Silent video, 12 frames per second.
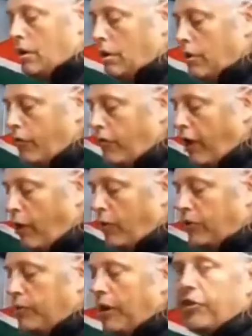the flour
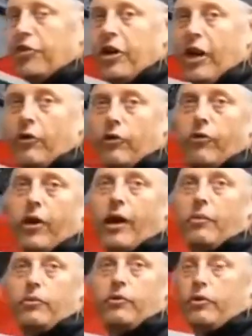is about 300
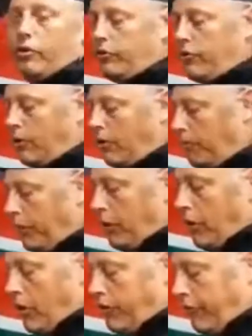grams, so I'm putting
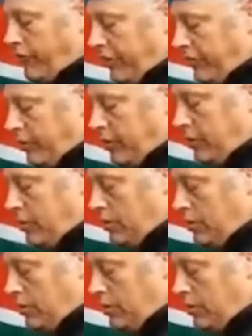half of that in.